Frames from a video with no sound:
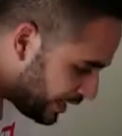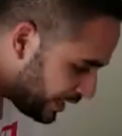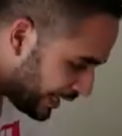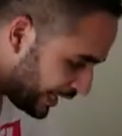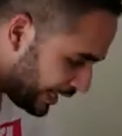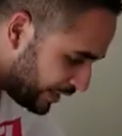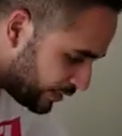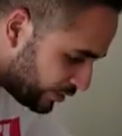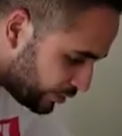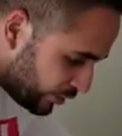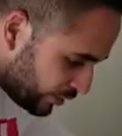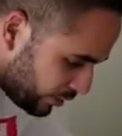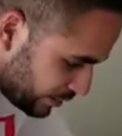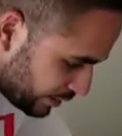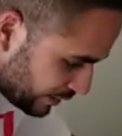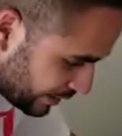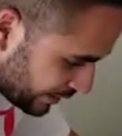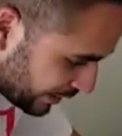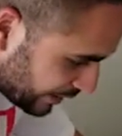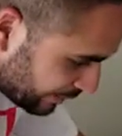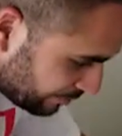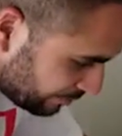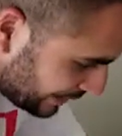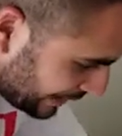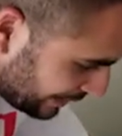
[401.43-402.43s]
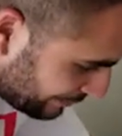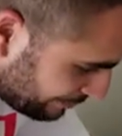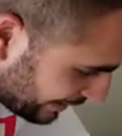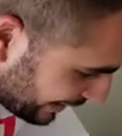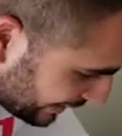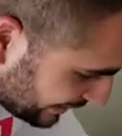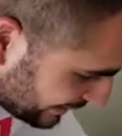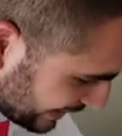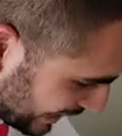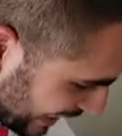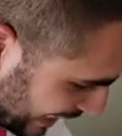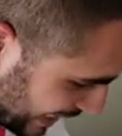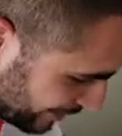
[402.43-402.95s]
And don't play
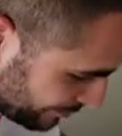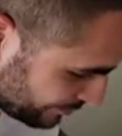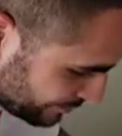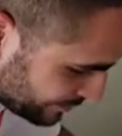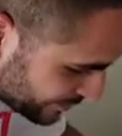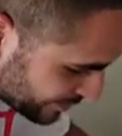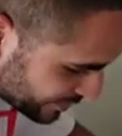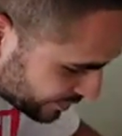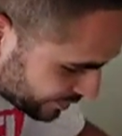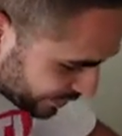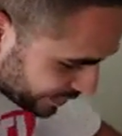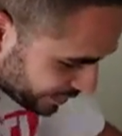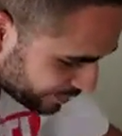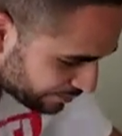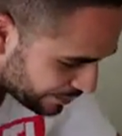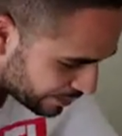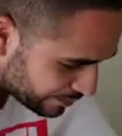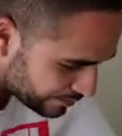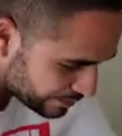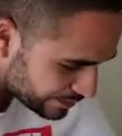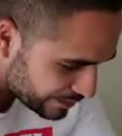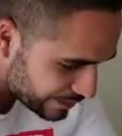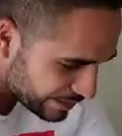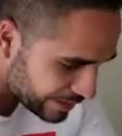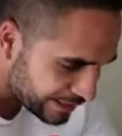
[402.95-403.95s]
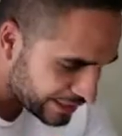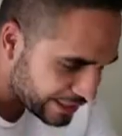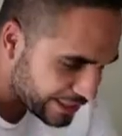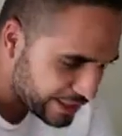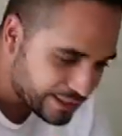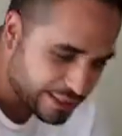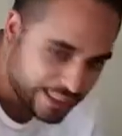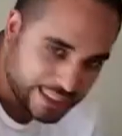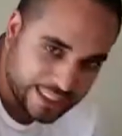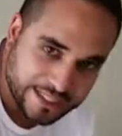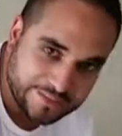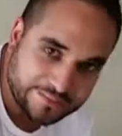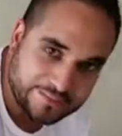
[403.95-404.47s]
bad games about
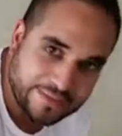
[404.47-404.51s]
killing and